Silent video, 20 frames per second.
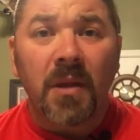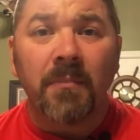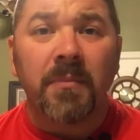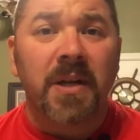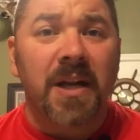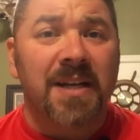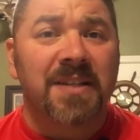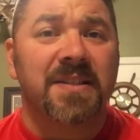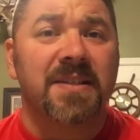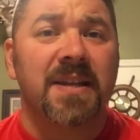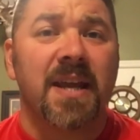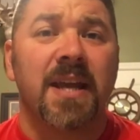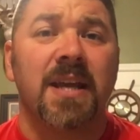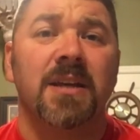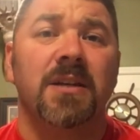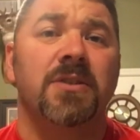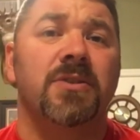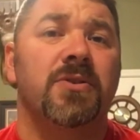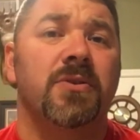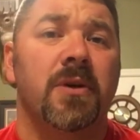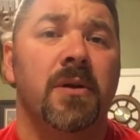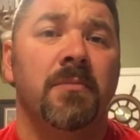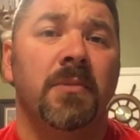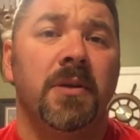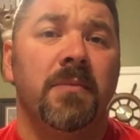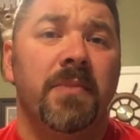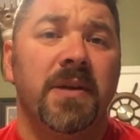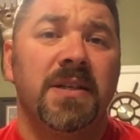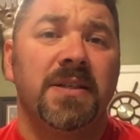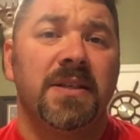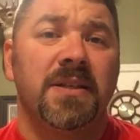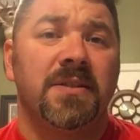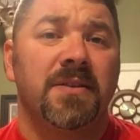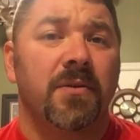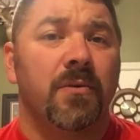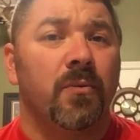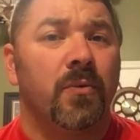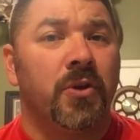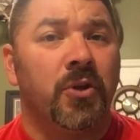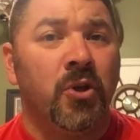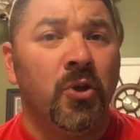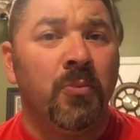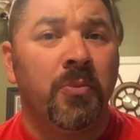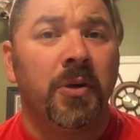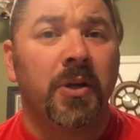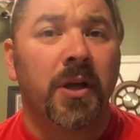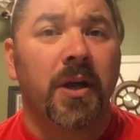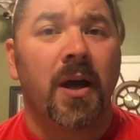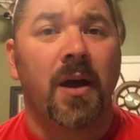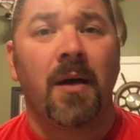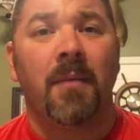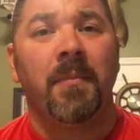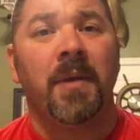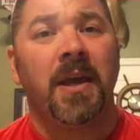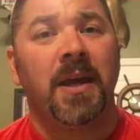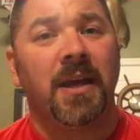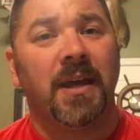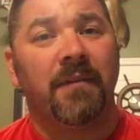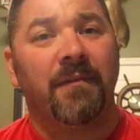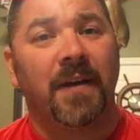But I stay extremely busy, so when you put a comment,